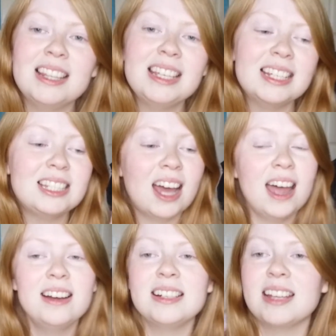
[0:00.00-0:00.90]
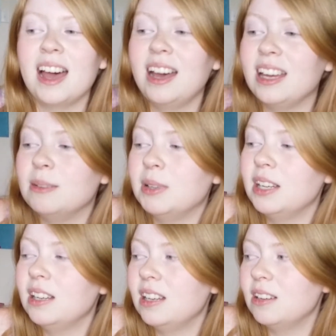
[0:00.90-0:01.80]
The entire time,
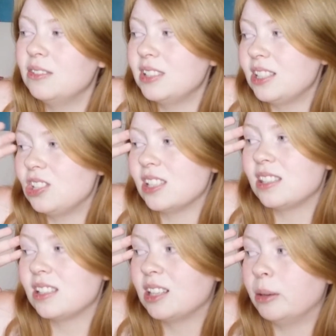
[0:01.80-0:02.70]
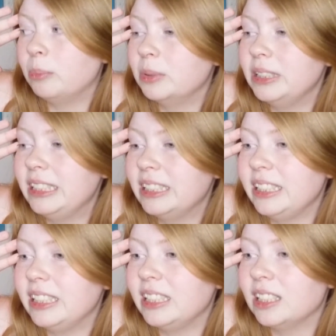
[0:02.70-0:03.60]
it was just
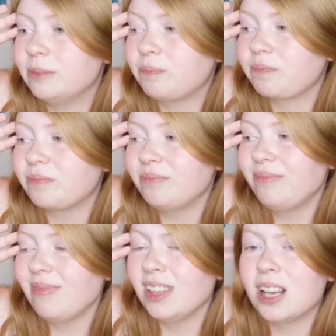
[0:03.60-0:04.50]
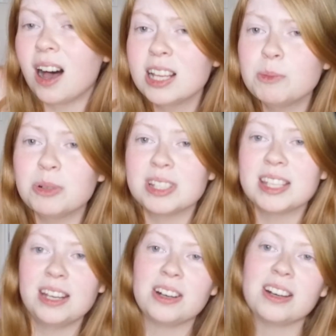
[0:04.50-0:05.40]
completely
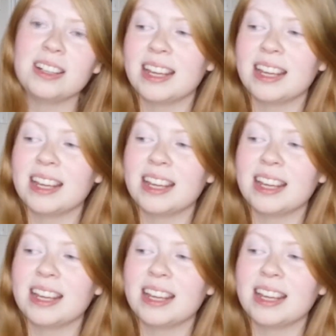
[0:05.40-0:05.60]
gospel-centered.